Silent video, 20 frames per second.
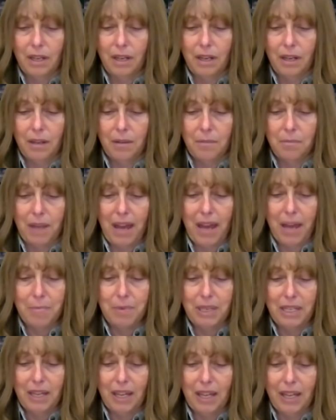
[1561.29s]

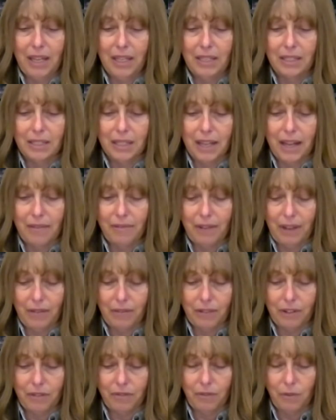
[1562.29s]
Happy Days, Life
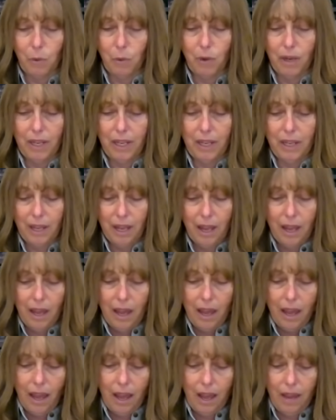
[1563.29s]
After 40,
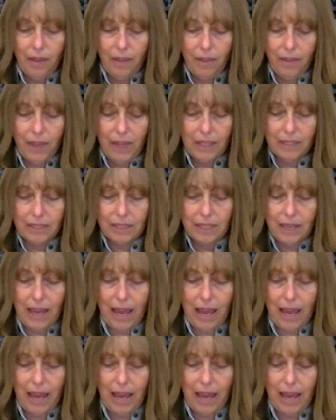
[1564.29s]
and that's an